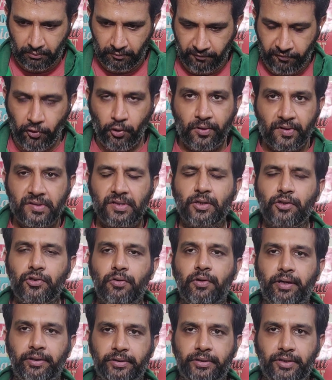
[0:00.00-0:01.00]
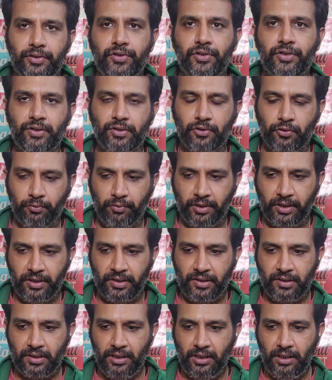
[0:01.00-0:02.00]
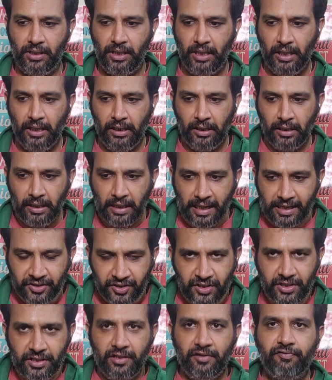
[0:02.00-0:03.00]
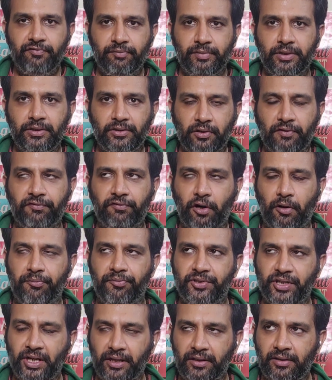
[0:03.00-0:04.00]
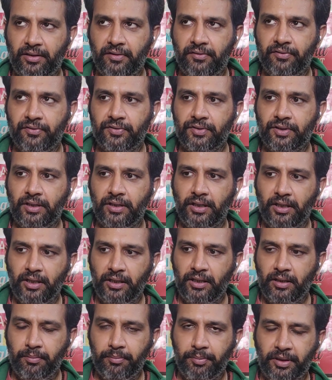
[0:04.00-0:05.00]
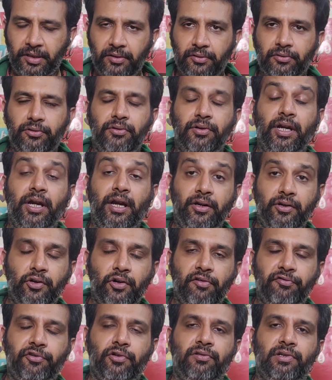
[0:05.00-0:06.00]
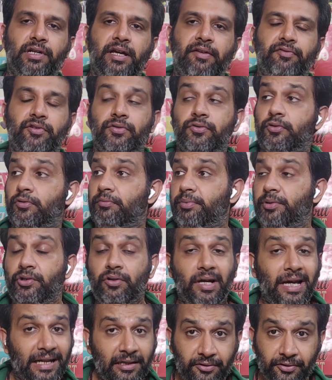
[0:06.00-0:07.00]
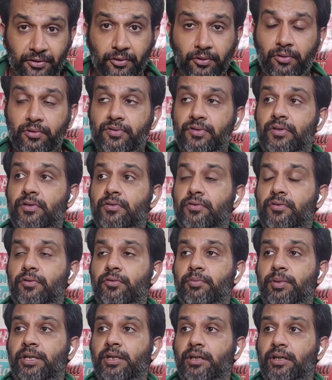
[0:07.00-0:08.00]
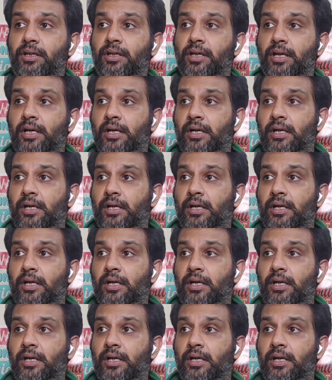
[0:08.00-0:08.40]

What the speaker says: focusing your energies towards the achievement of objectives in a particular area of your life. This could be your health goals. This could be,